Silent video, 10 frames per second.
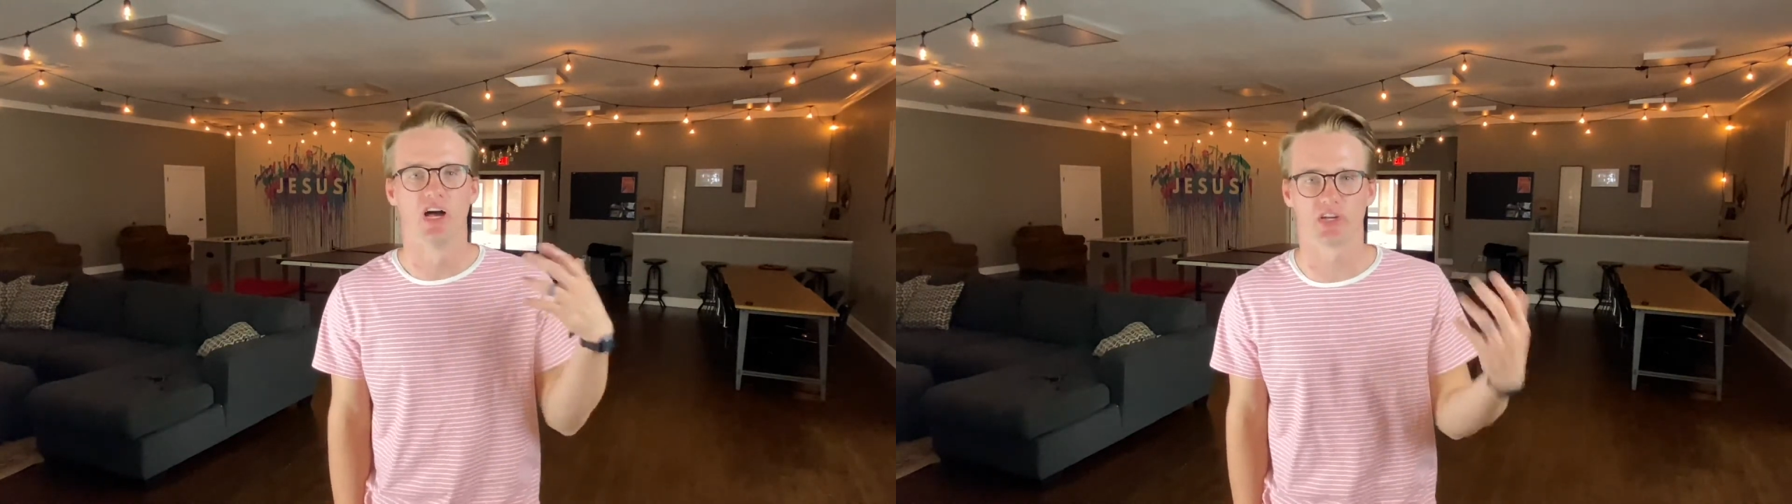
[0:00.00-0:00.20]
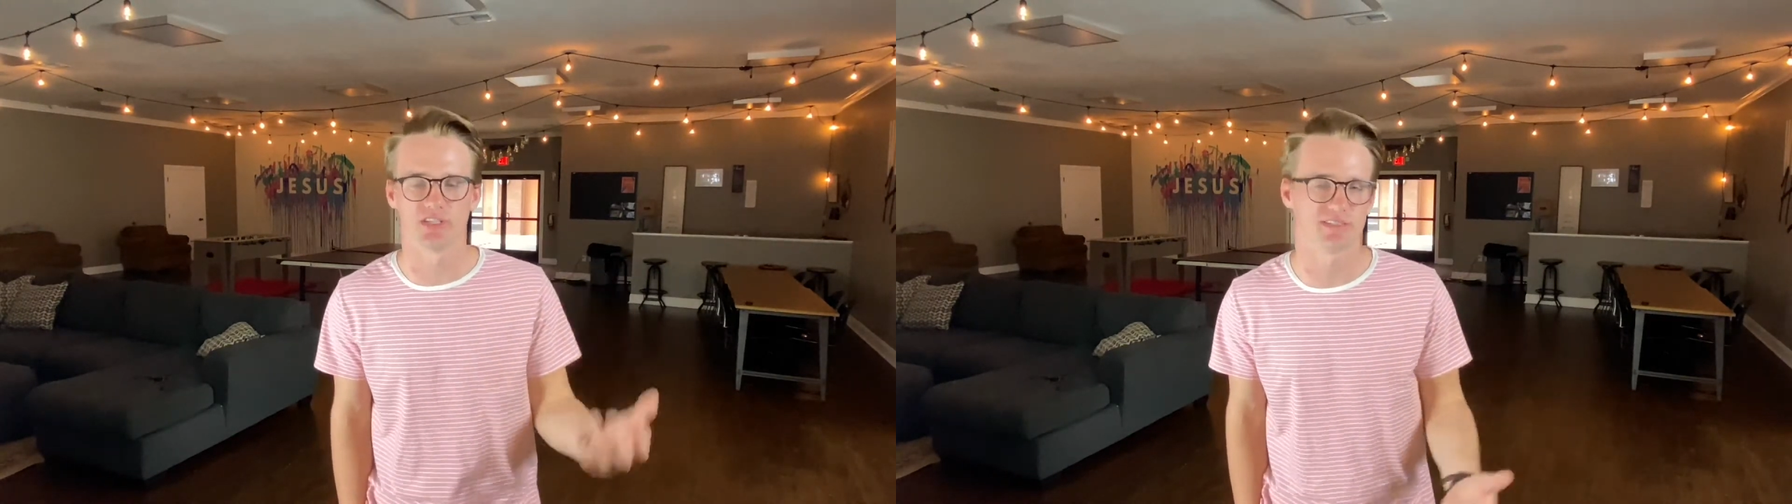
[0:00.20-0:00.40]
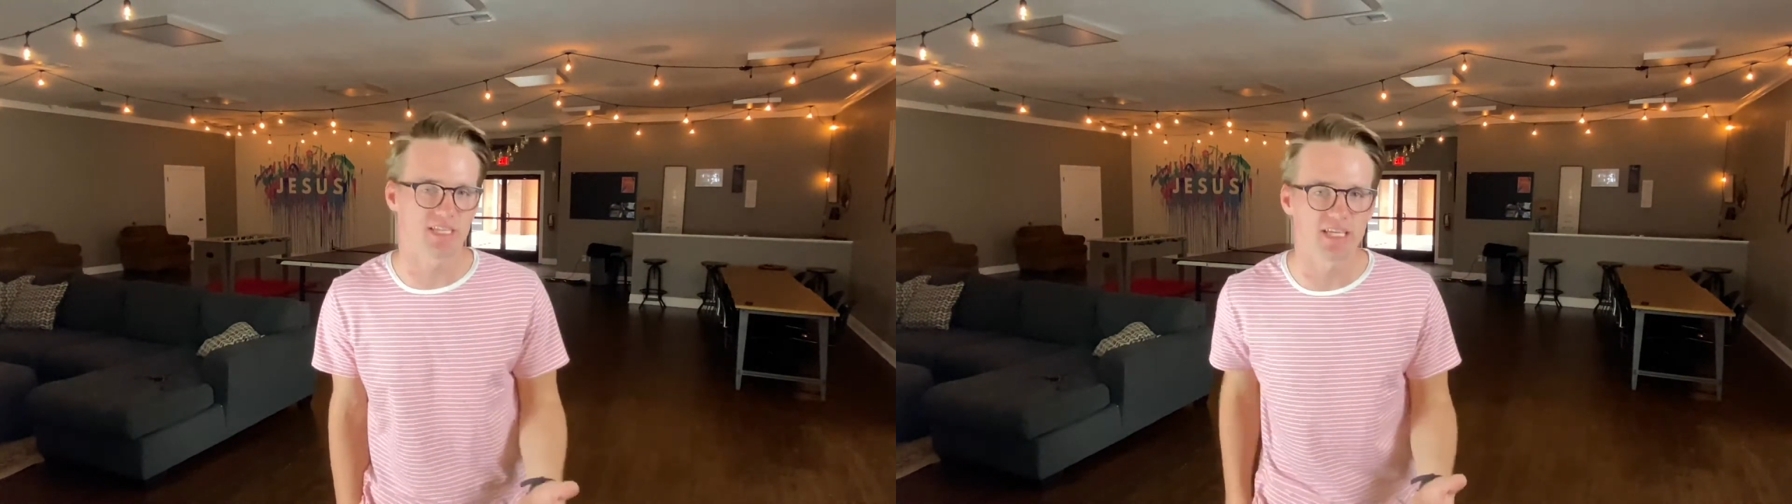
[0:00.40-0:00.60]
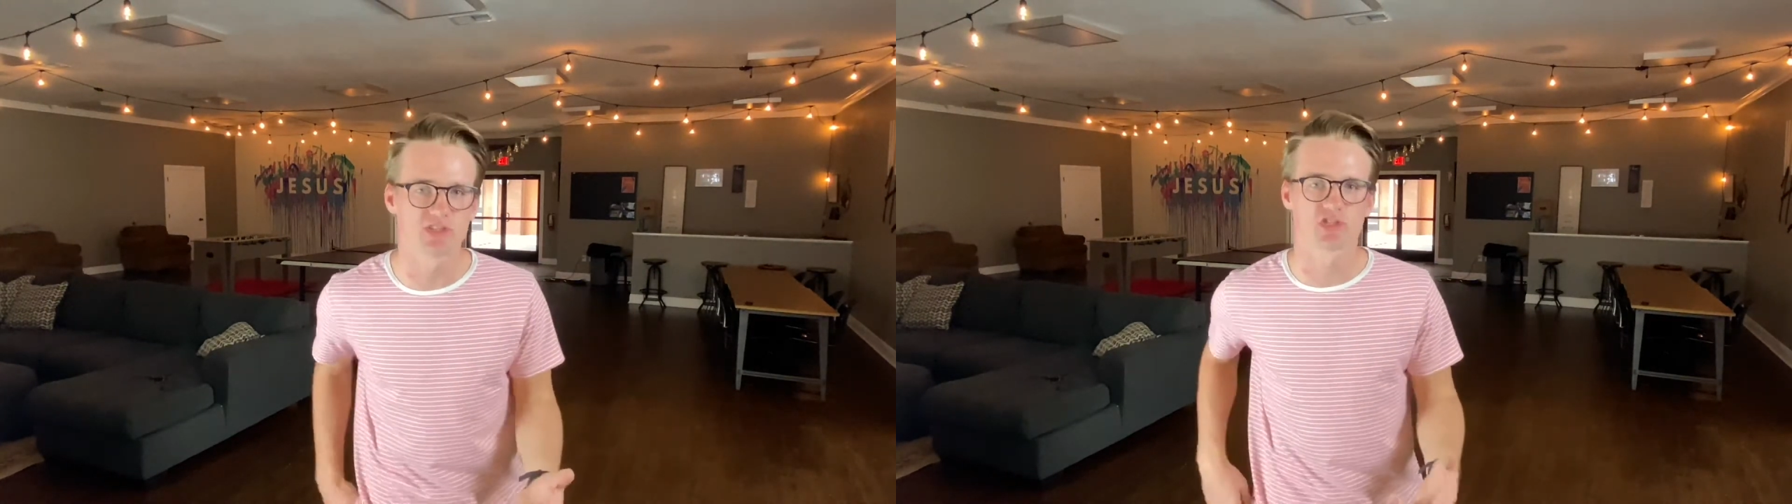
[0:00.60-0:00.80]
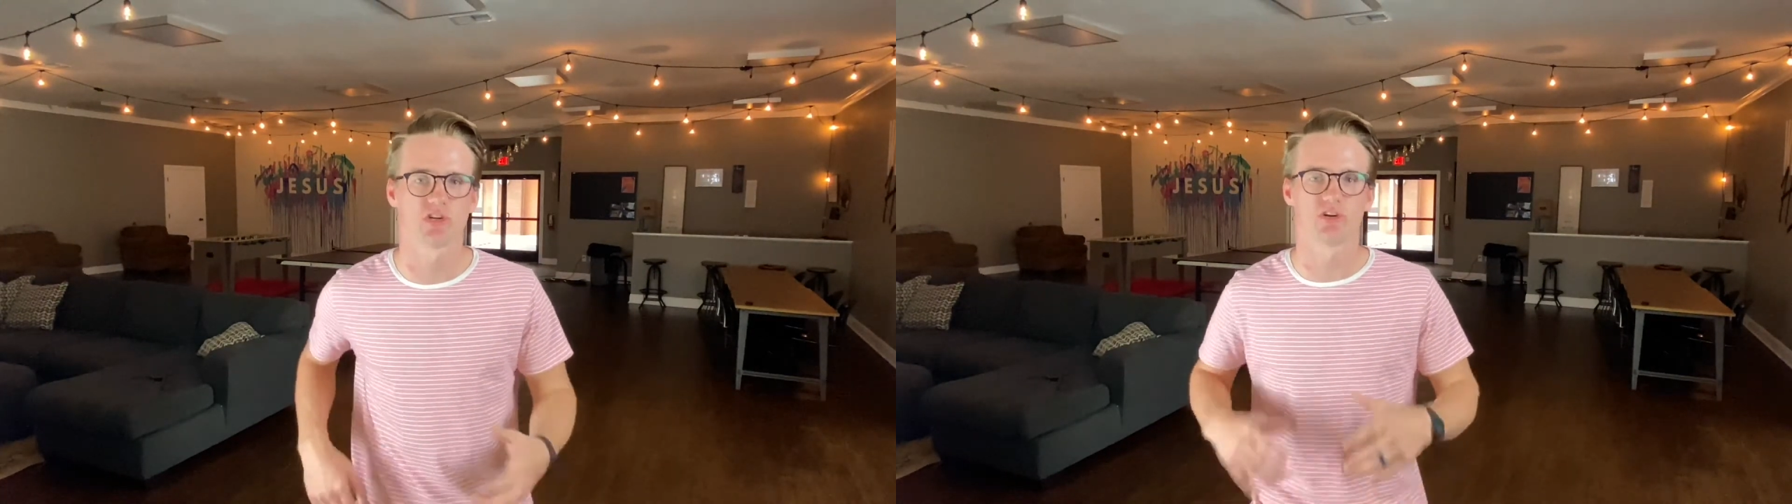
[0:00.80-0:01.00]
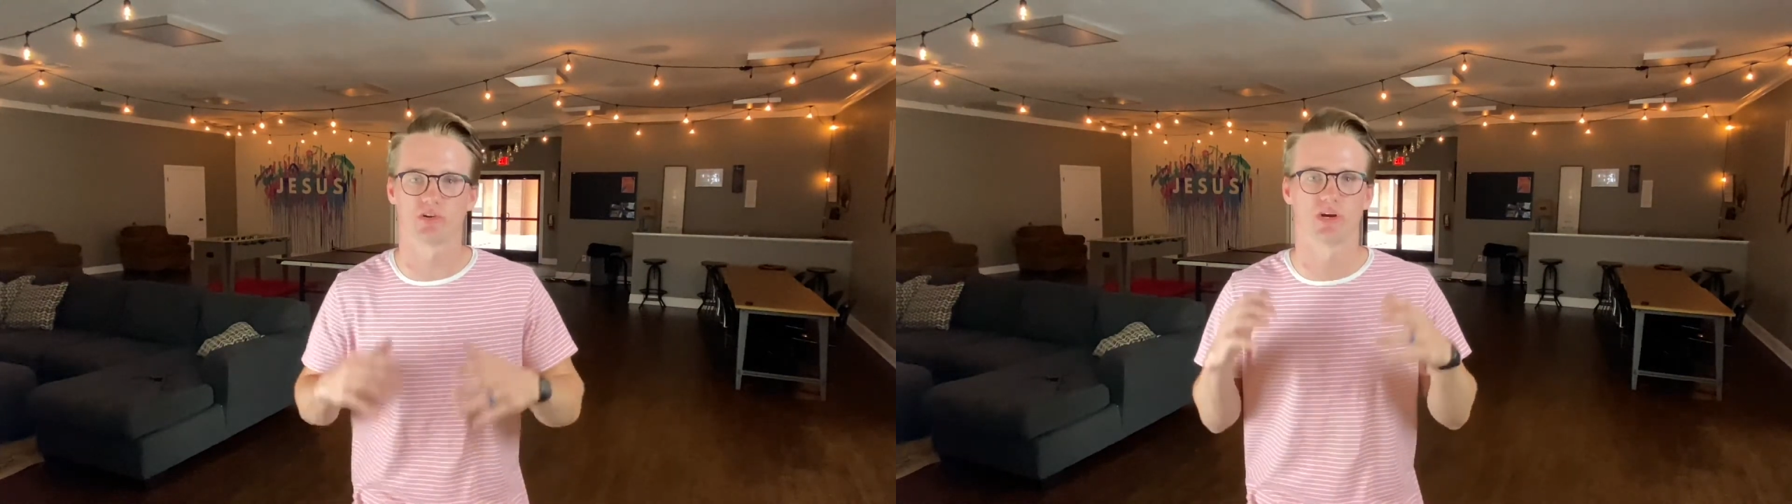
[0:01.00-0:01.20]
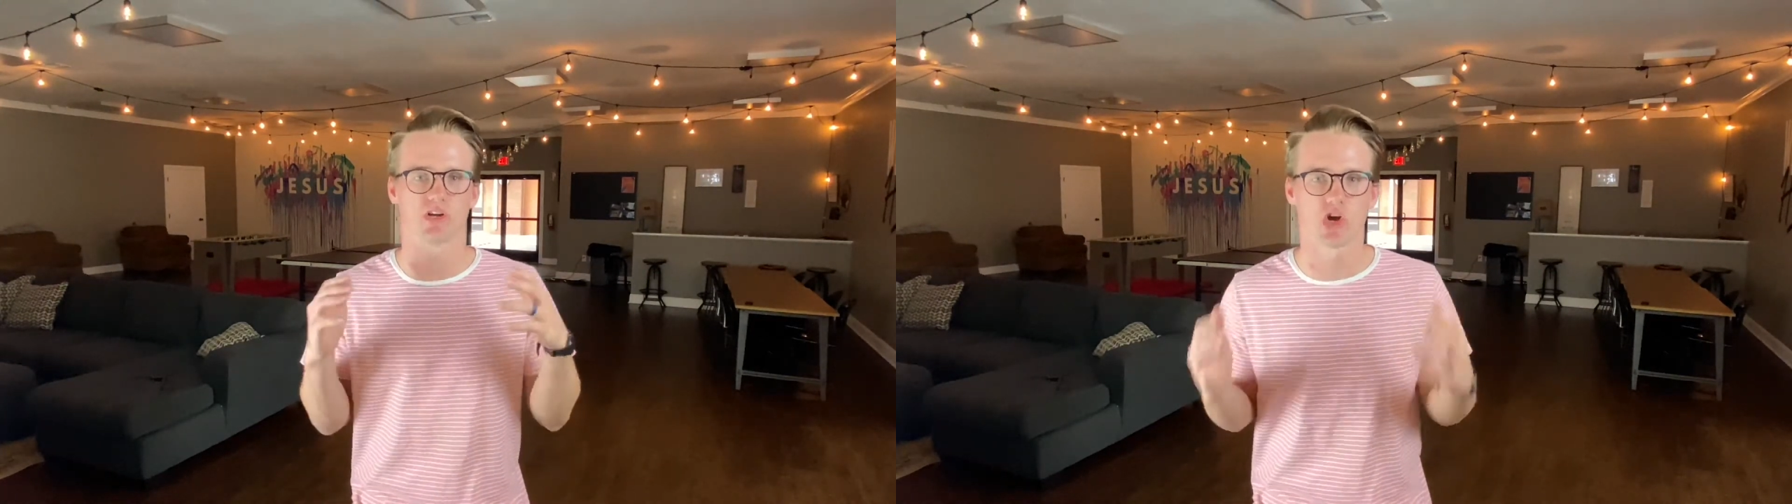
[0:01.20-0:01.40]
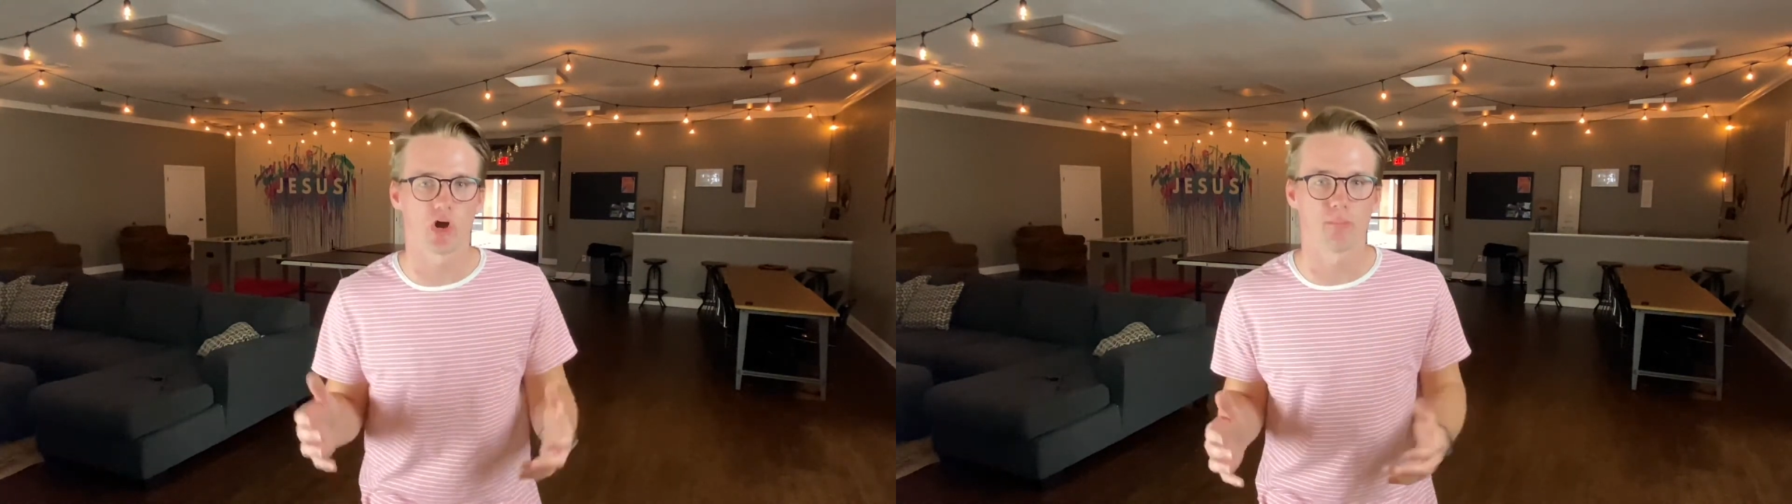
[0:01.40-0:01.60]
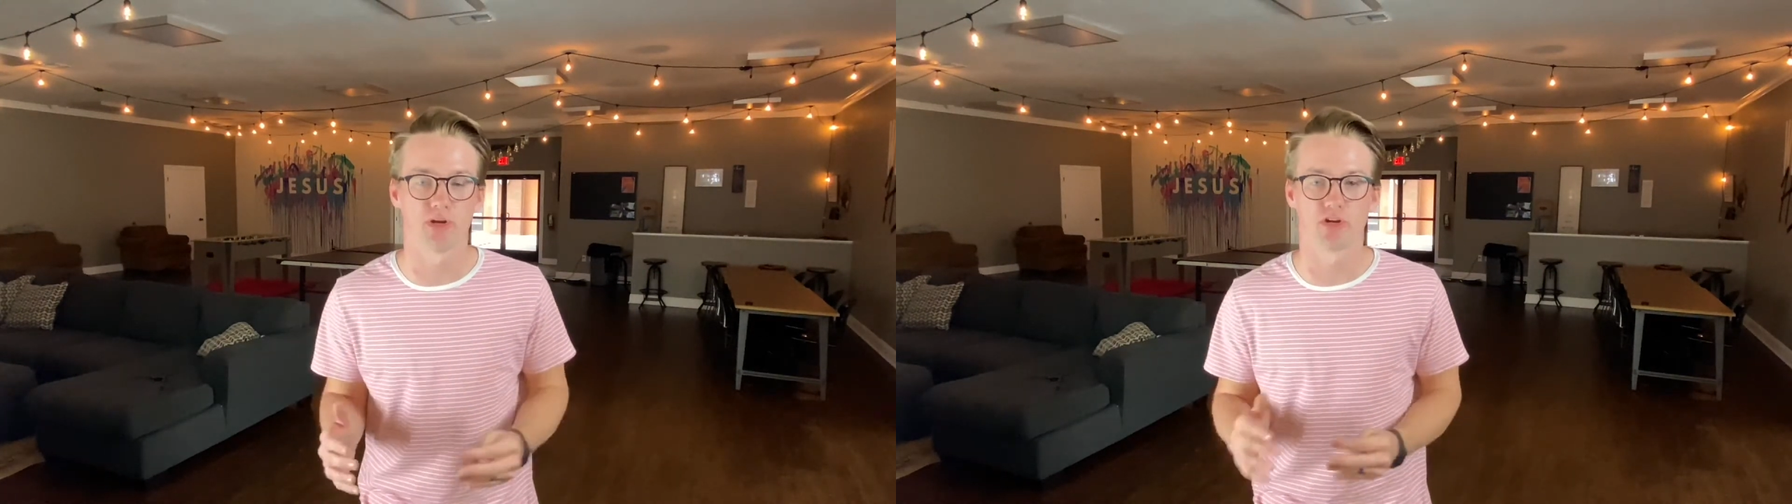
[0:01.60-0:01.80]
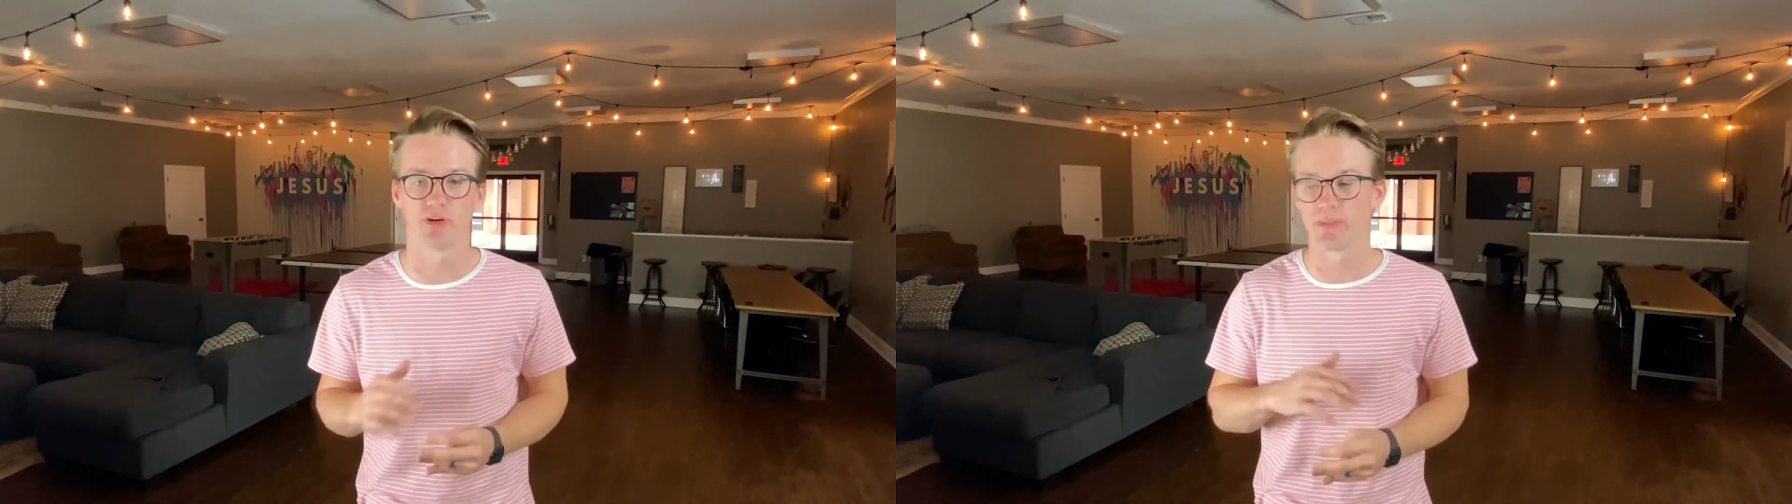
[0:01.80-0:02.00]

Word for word: a good teacher or a carpenter,